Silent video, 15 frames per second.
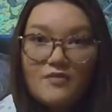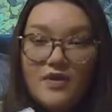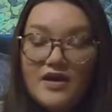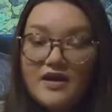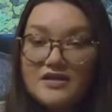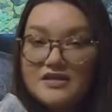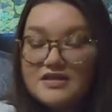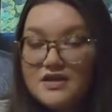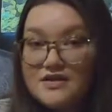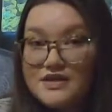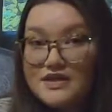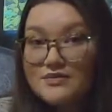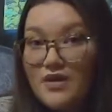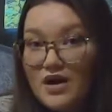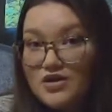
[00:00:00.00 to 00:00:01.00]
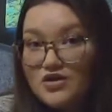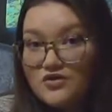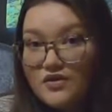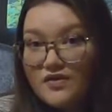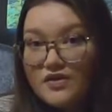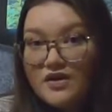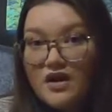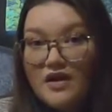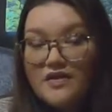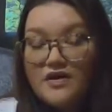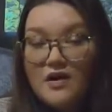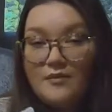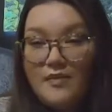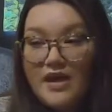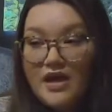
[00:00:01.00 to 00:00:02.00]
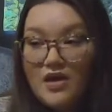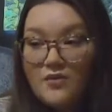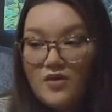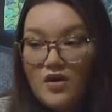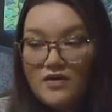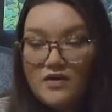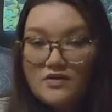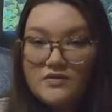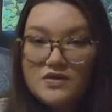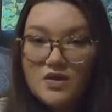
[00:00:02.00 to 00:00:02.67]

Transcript: My glasses got smudged throughout the night. They got makeup on them.